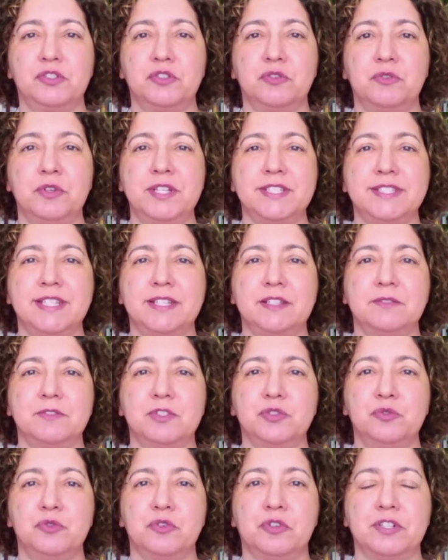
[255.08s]
touristic
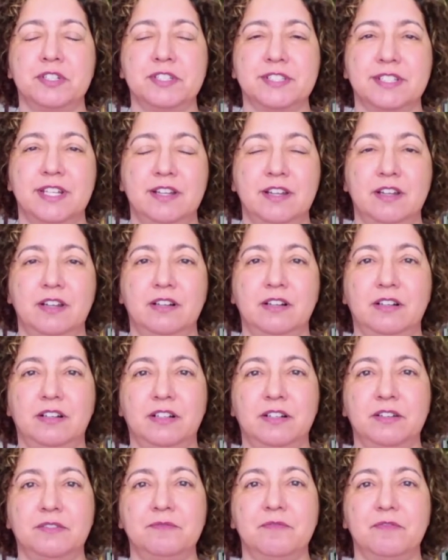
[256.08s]
tours
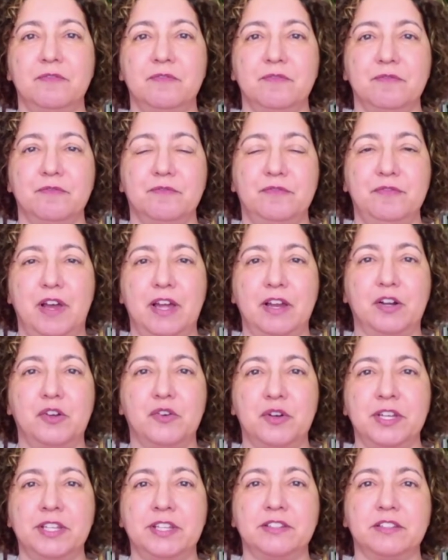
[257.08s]
are
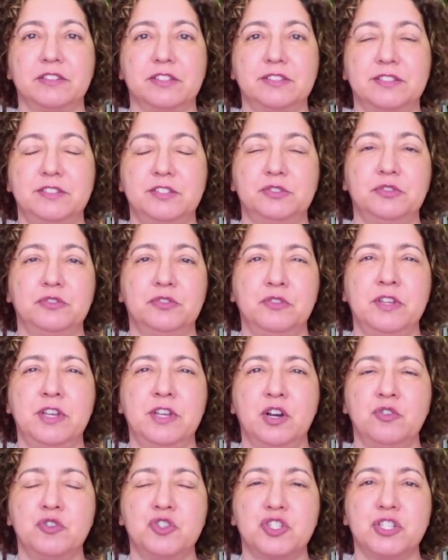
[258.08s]
going to
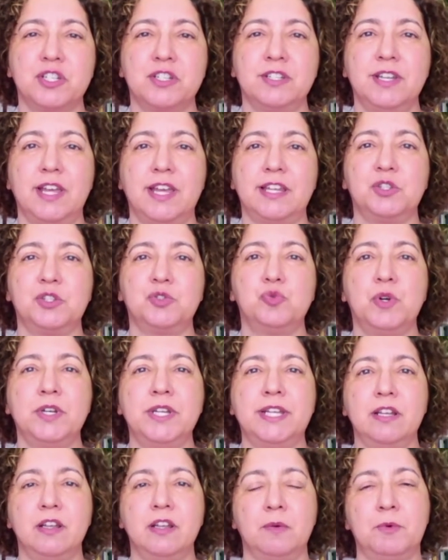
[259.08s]
the ocean, and
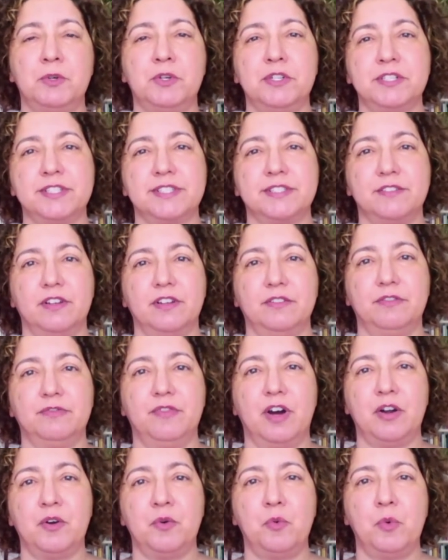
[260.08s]
20 kilometers
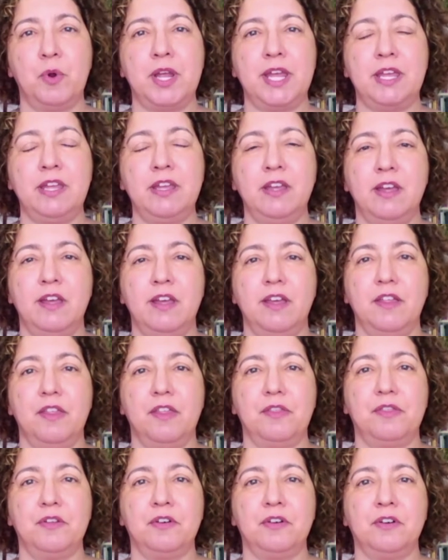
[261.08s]
far away,
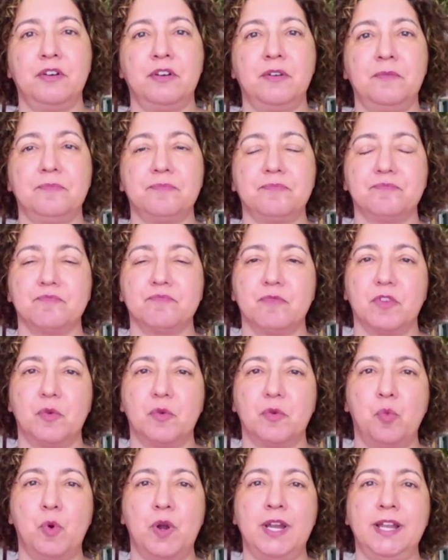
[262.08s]
the
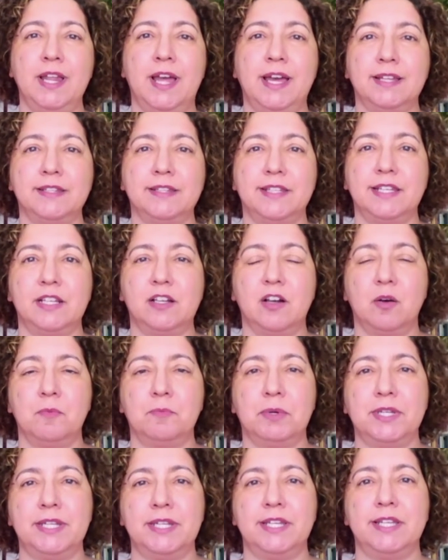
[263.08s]
whale hunting
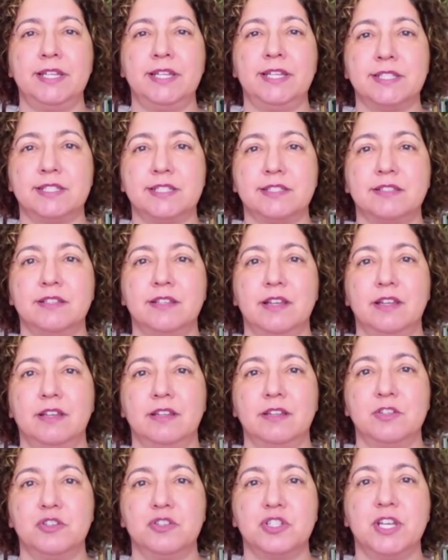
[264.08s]
company is
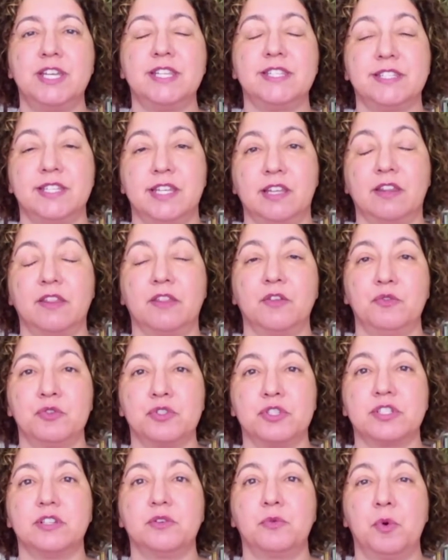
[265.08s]
chasing
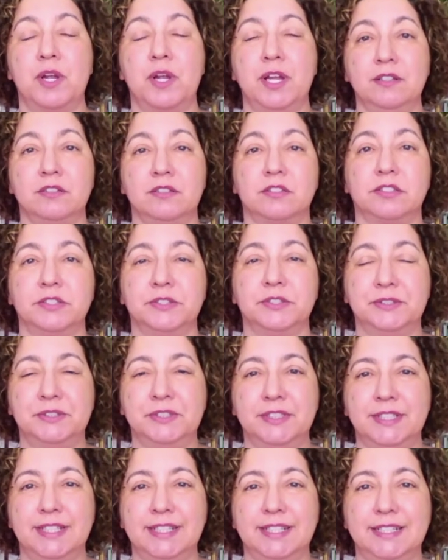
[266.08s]
those whales
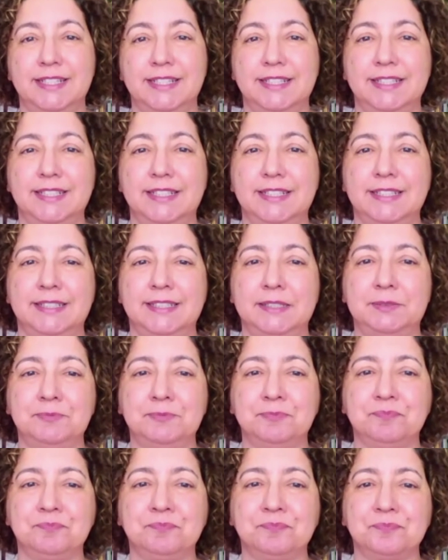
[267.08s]
too.
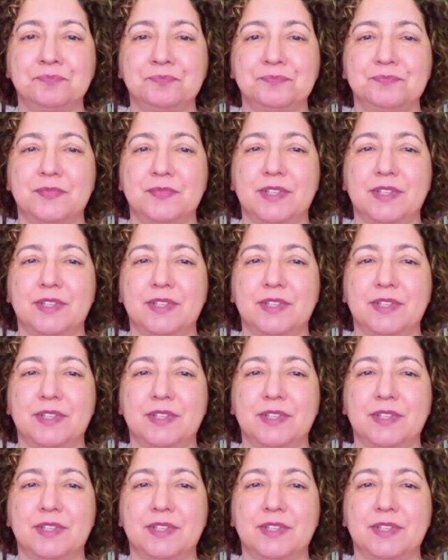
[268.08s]
Most